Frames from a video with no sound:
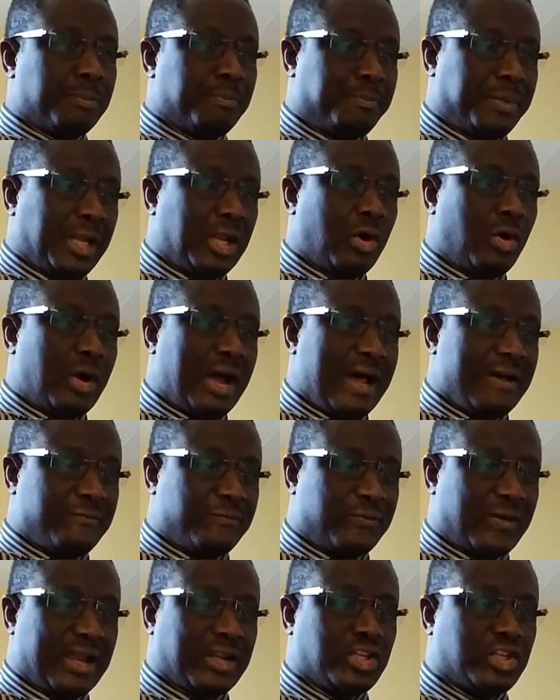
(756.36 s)
Below
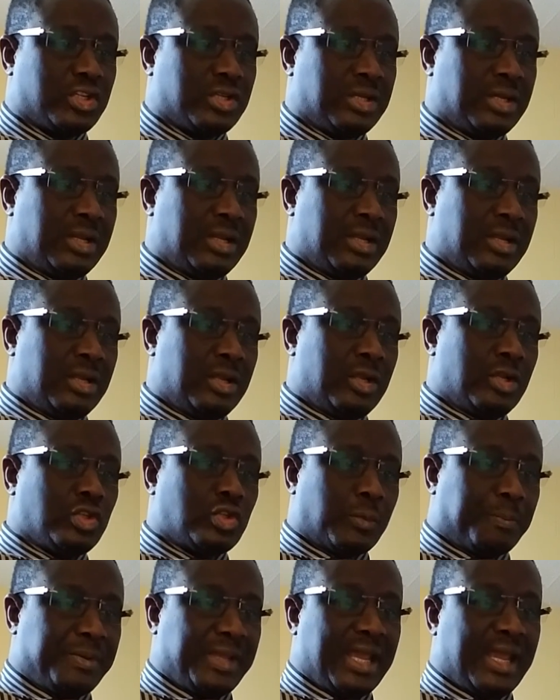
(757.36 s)
are facts
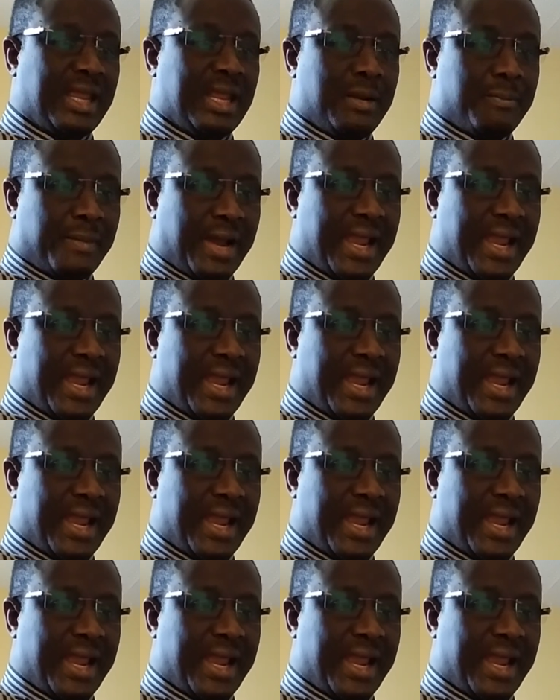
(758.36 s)
to bear in